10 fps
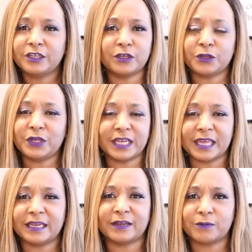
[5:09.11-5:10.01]
You know, you didn't
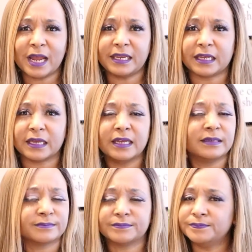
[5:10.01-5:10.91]
get it in writing.
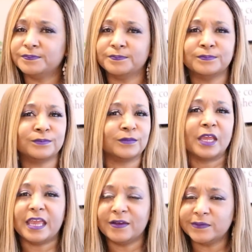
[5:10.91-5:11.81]
Mm-mm.
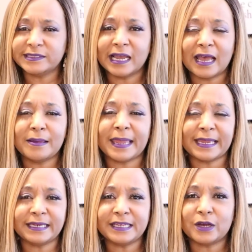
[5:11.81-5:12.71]
Every time
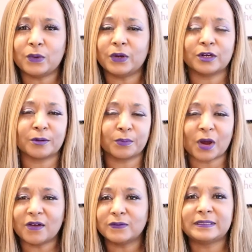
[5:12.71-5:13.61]
Andy Cohen or
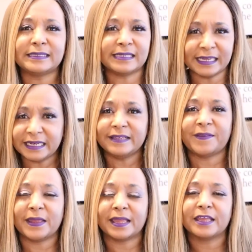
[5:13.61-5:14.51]
Bravo says
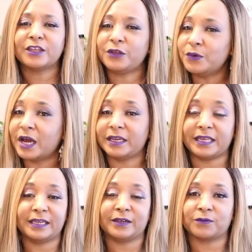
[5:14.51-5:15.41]
anything, you got to
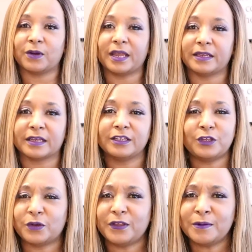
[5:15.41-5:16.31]
get it in writing.
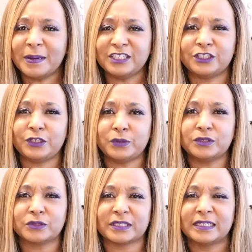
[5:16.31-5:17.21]
You know, they're a bunch of
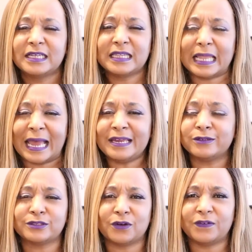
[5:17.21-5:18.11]
users and
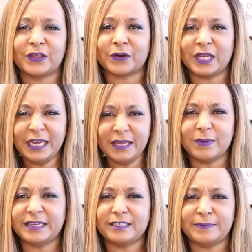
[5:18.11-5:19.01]
liars over there
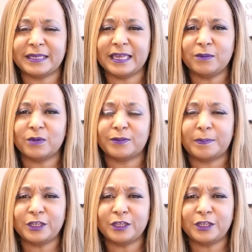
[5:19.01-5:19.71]
anyway to begin with.